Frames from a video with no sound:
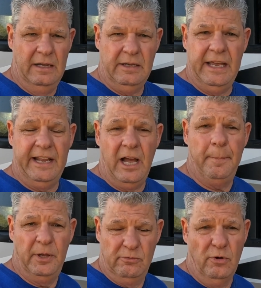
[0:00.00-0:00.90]
Getting
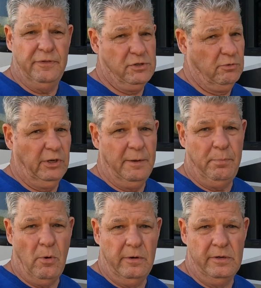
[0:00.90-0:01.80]
up on the roof is really
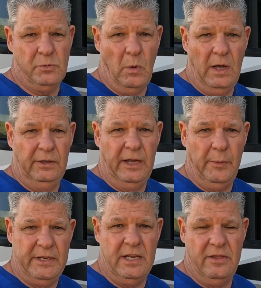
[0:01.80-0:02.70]
important as well. Now,
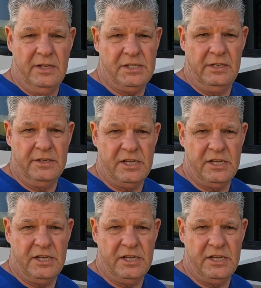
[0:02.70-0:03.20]
we did this in the